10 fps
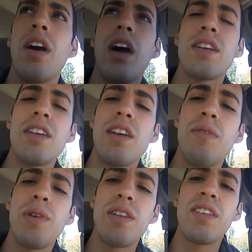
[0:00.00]
I
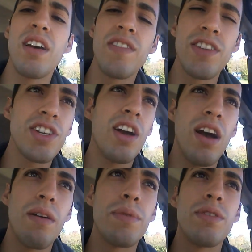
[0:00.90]
can't wait to have a
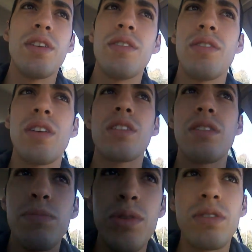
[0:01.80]
job and
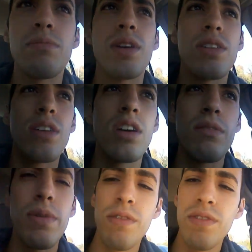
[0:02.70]
commute to my
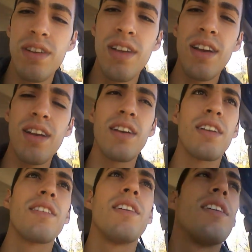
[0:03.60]
job every day
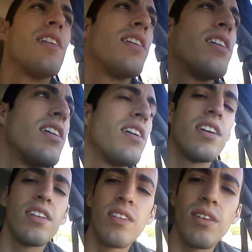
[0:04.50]

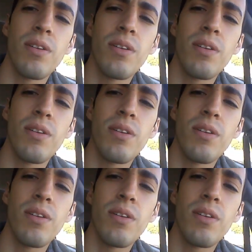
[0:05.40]
and